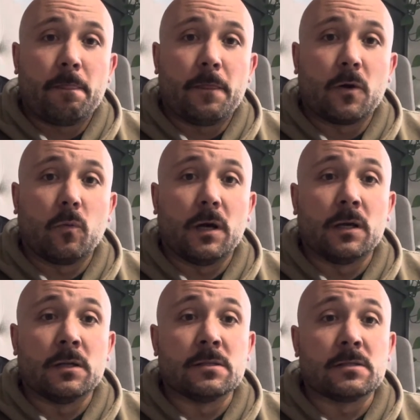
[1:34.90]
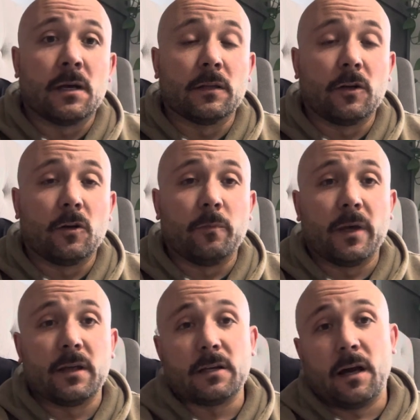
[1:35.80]
There was a little
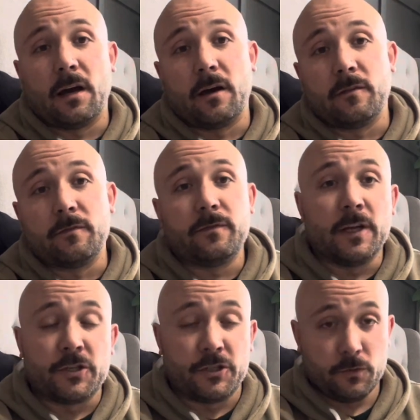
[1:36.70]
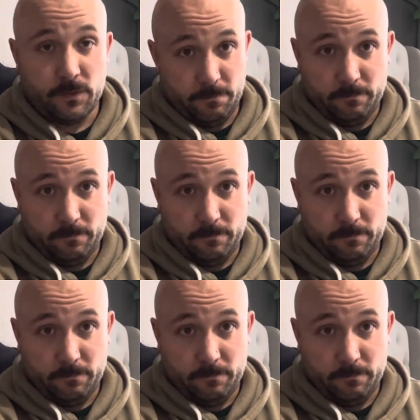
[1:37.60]
bit of issues